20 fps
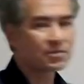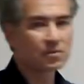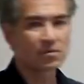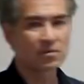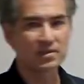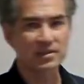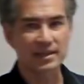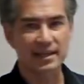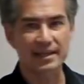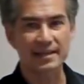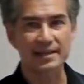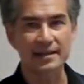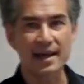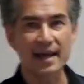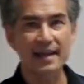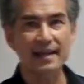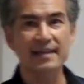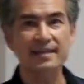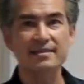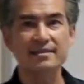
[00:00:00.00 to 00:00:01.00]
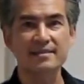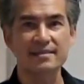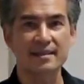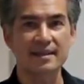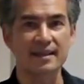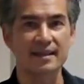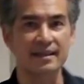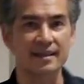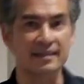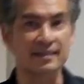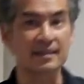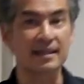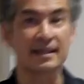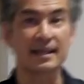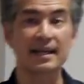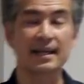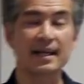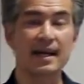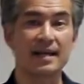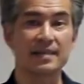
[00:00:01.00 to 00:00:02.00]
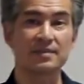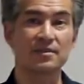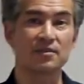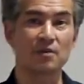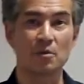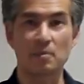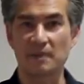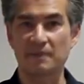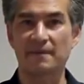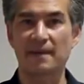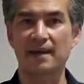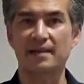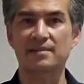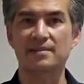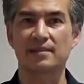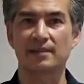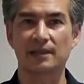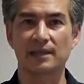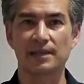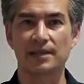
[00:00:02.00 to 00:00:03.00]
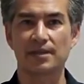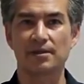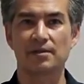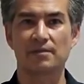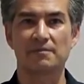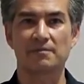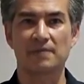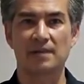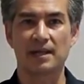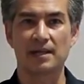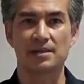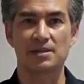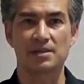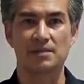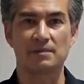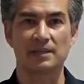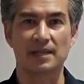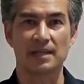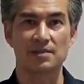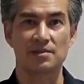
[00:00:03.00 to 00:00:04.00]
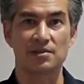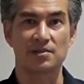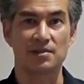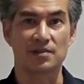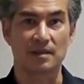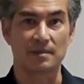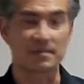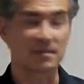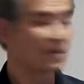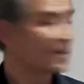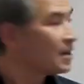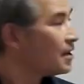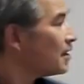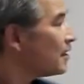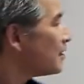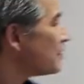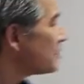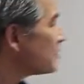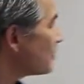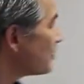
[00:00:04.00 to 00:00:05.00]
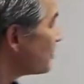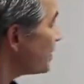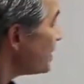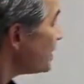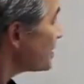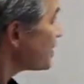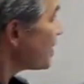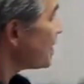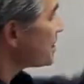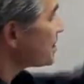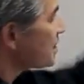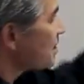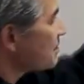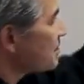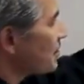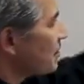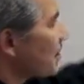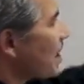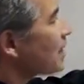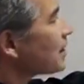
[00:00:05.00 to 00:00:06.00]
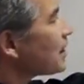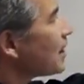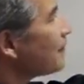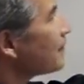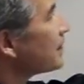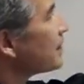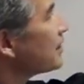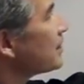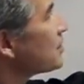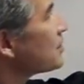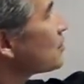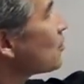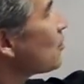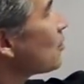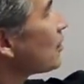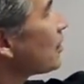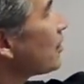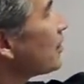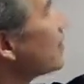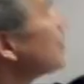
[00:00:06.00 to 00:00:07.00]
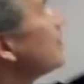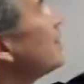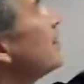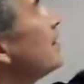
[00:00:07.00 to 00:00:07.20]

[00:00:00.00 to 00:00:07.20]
tools like kinetics and kinetic isotope effects and linear free energy relationships. So these concepts are not covered in this quarter,